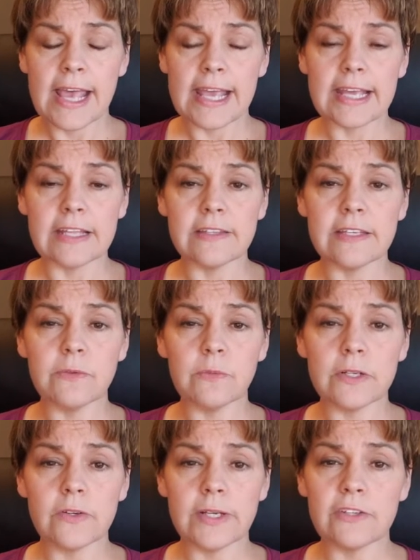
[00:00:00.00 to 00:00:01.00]
And then
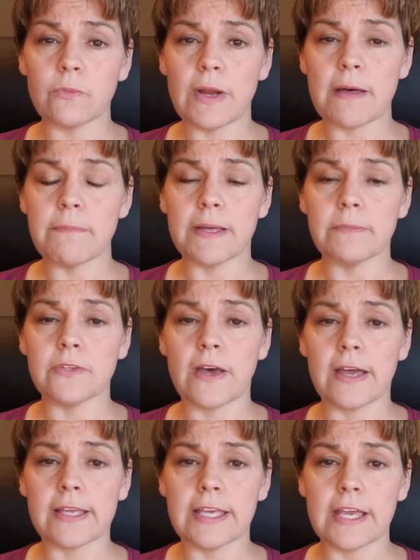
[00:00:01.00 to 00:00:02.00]
we're going to wrap up
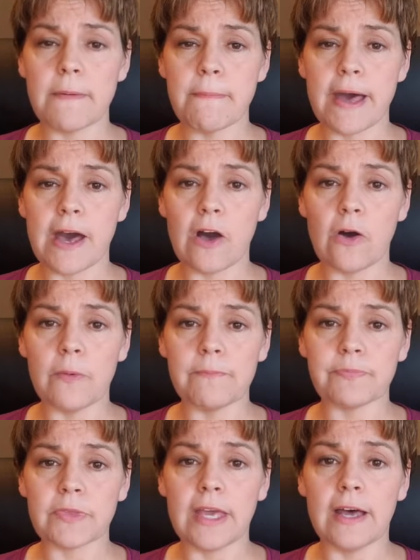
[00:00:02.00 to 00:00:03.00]
talking
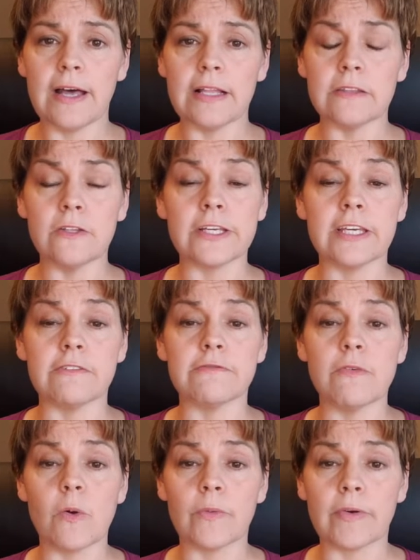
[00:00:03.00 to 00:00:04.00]
about looking
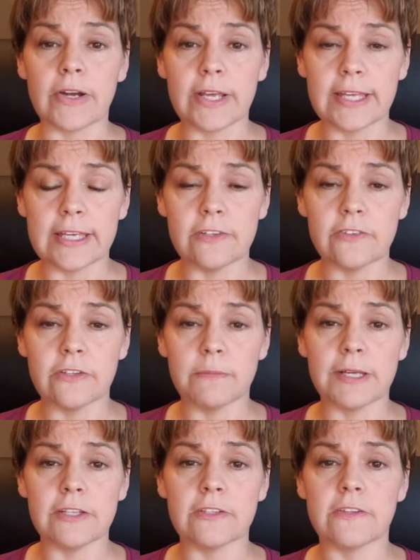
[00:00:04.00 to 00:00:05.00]
forward into
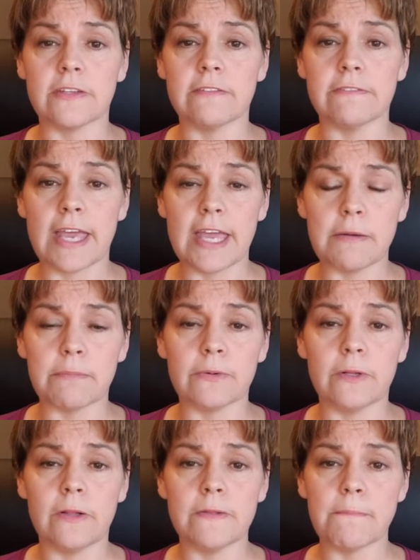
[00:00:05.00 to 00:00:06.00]
the month of
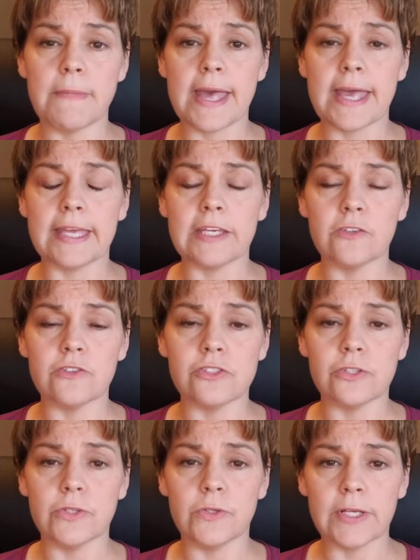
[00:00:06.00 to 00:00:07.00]
April, May,
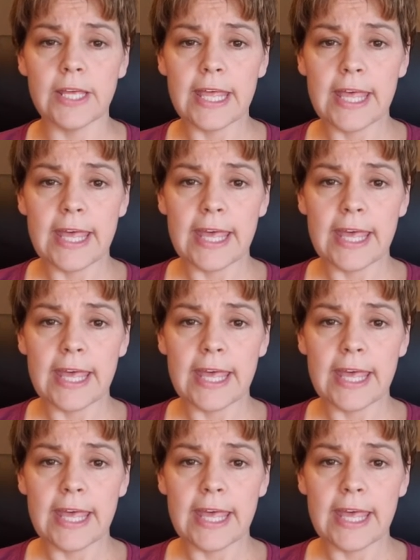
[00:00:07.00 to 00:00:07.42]
June.